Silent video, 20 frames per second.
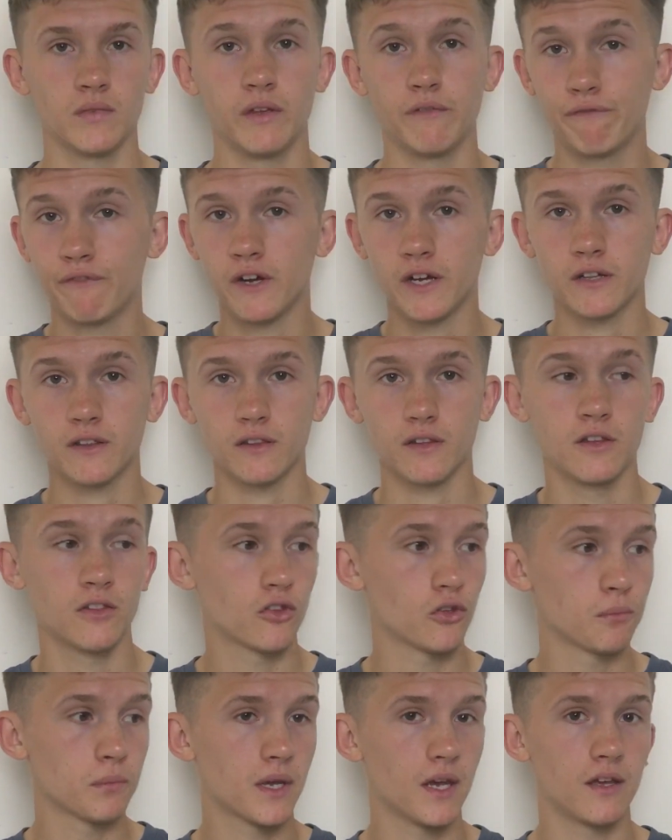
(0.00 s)
In fact, in
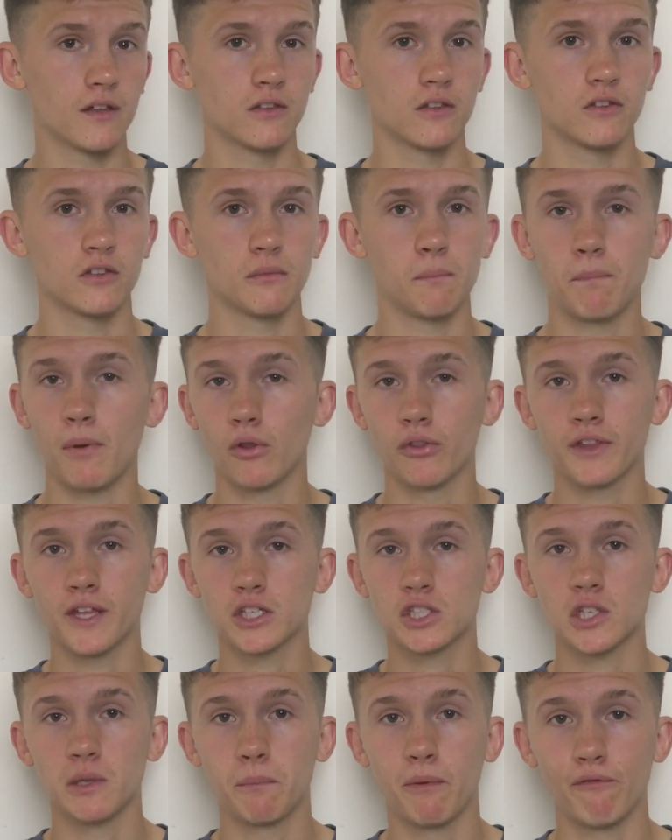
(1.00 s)
some cases, bonds
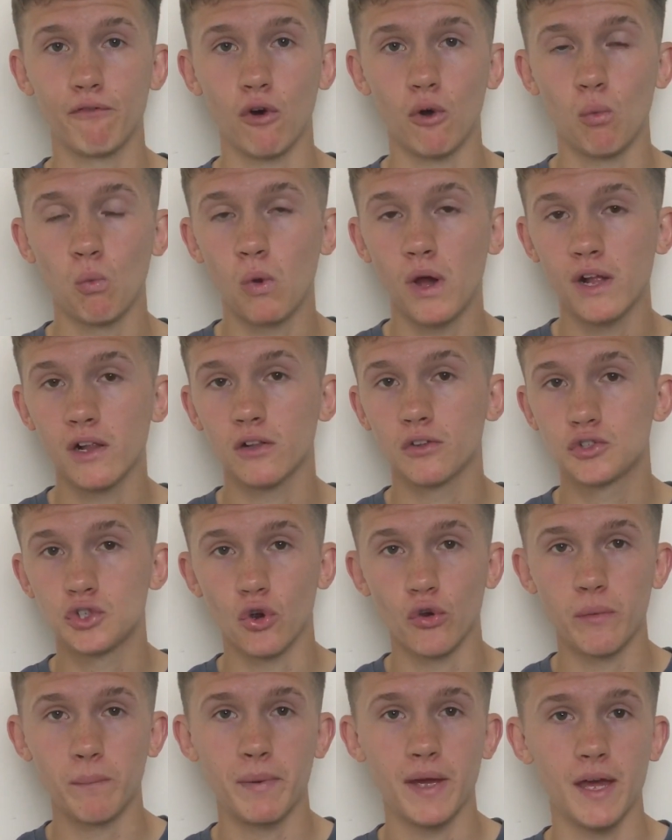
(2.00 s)
actually perform well
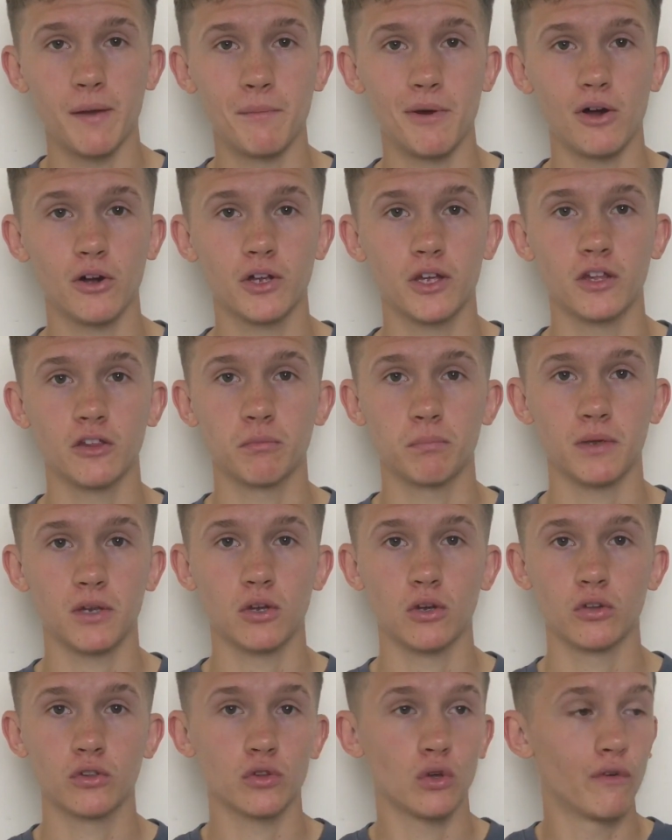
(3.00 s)
during bear markets
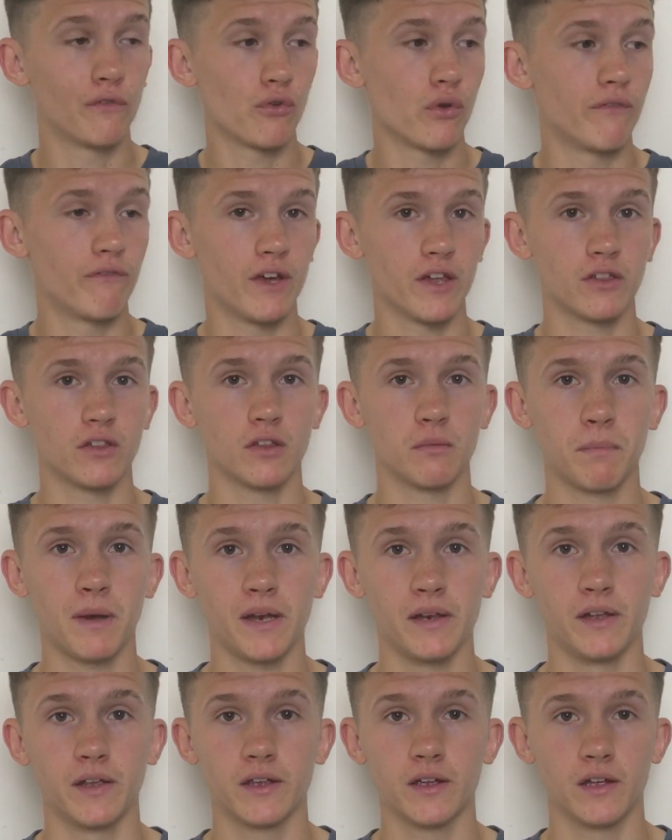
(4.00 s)
because other investors
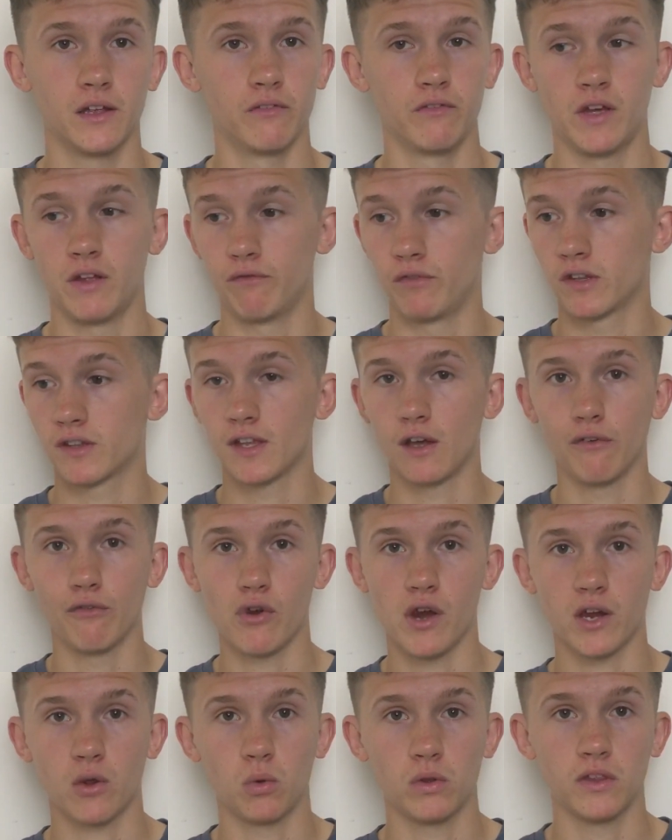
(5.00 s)
panic and then they sell their
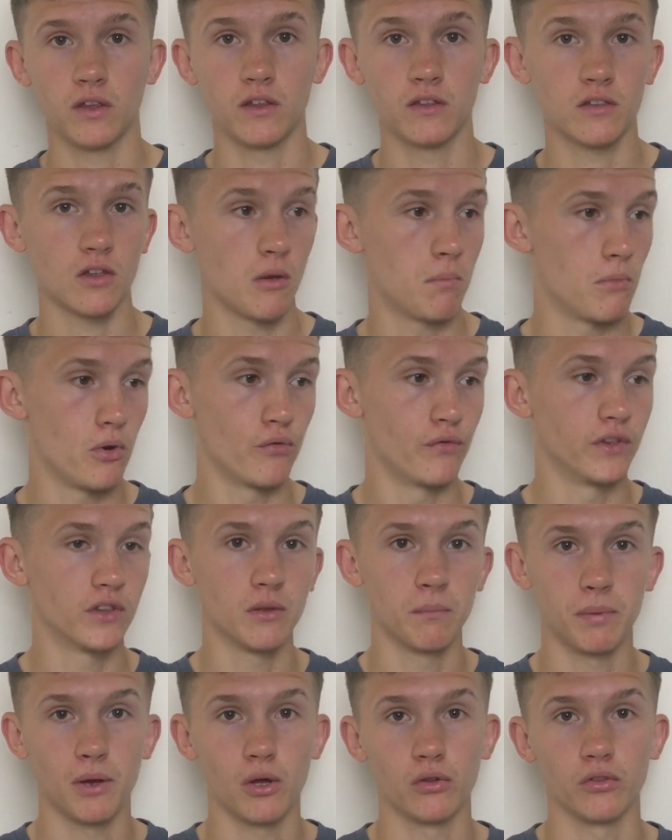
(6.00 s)
equities and move into
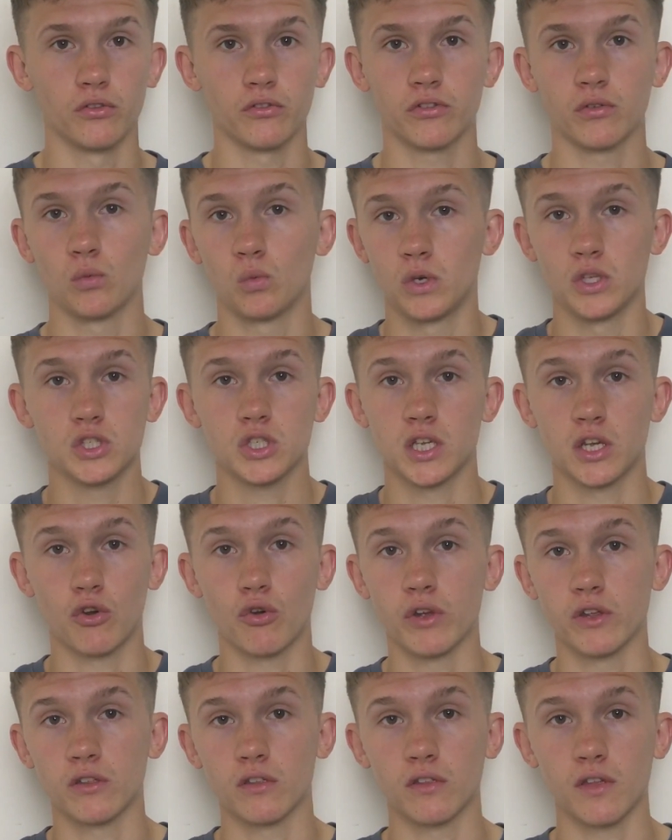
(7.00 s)
bonds, which
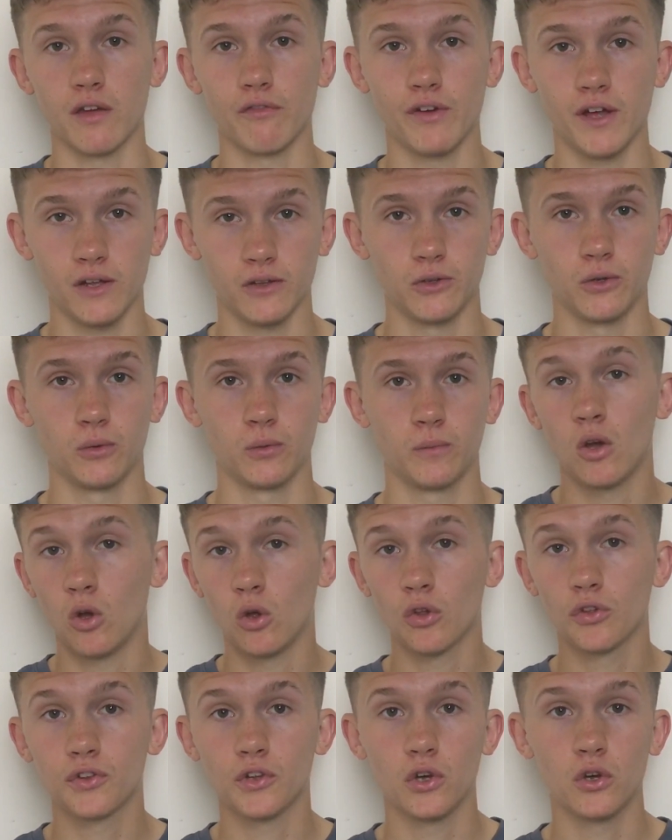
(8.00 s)
increases their value.
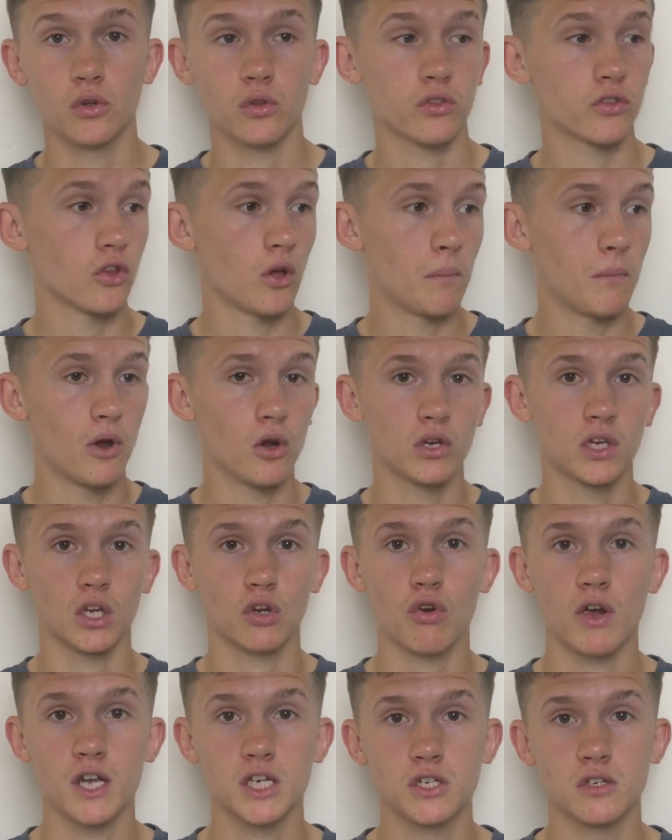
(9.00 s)
Also, stock market
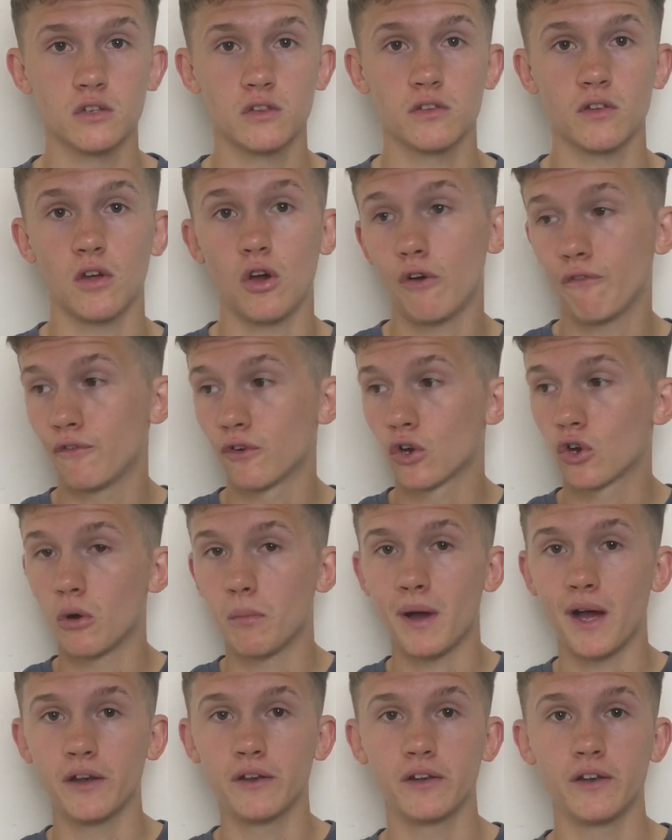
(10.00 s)
crashes often come
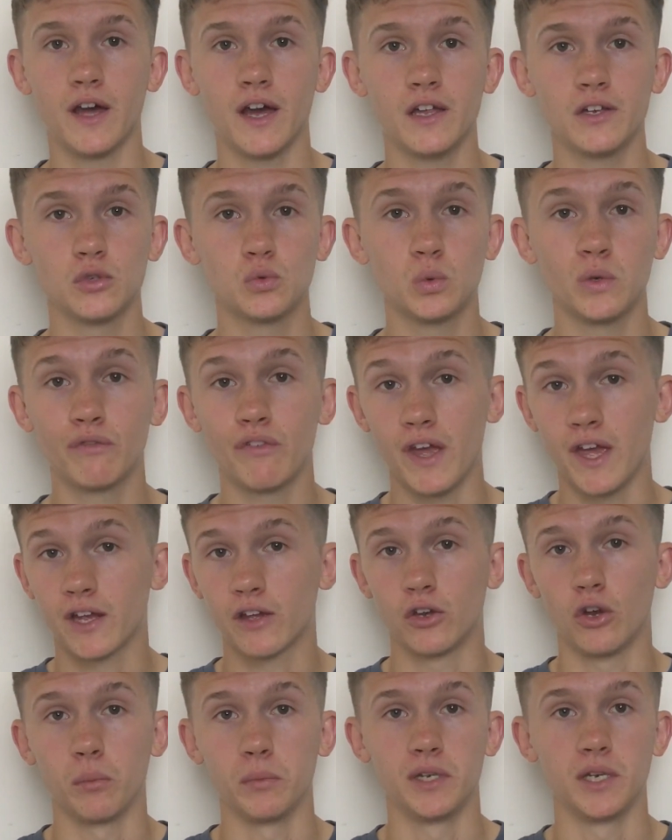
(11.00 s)
hand in hand with
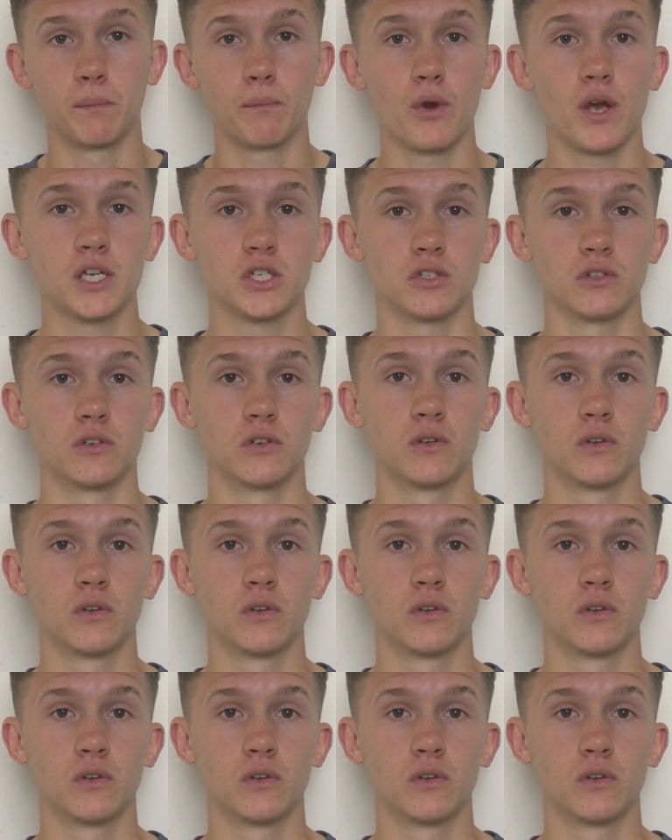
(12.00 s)
economic depression,